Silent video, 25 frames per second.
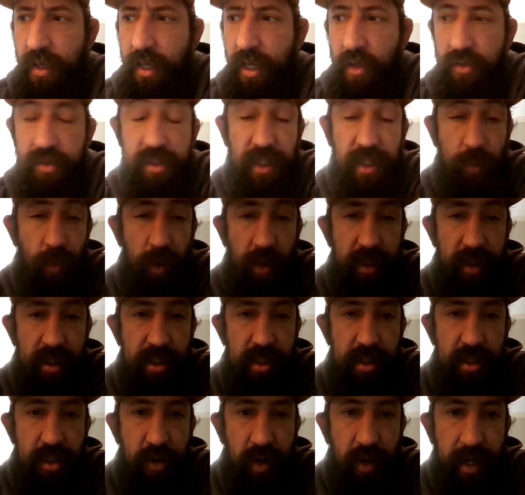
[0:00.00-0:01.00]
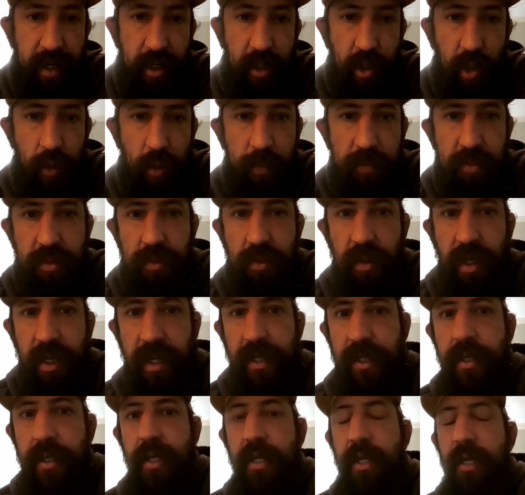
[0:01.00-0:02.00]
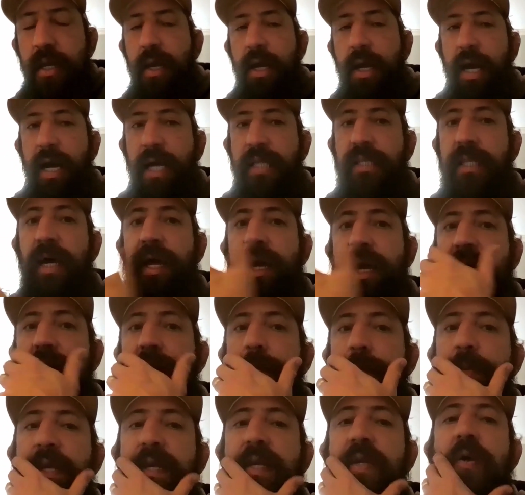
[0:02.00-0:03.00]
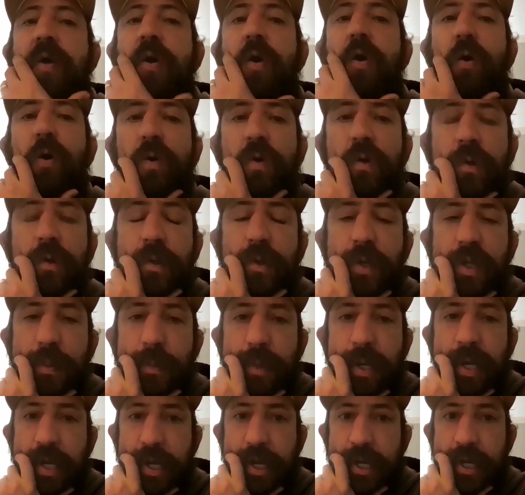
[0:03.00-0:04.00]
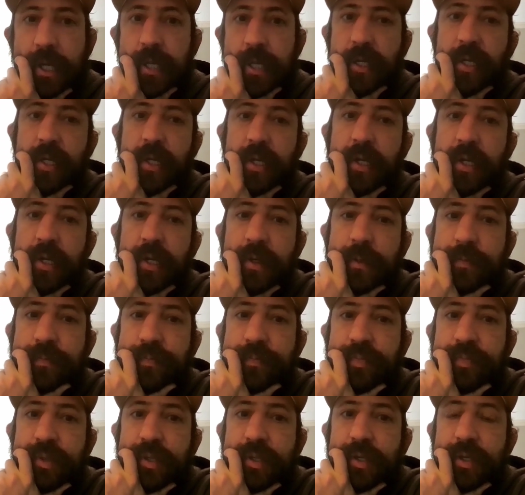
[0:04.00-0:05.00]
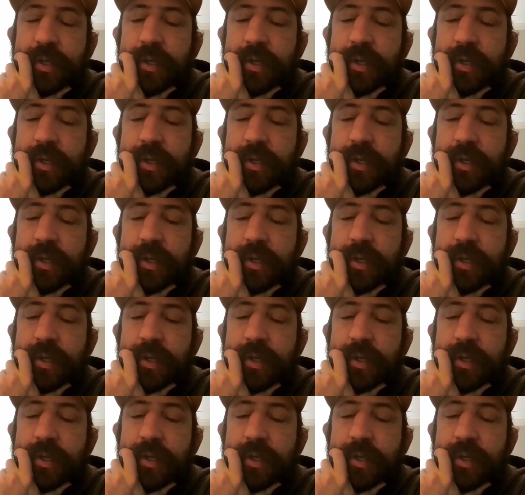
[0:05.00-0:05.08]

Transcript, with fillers: And I was like, "Well, this is great." Cole, like, I thought I could beat Cole in my head, mm-hmm.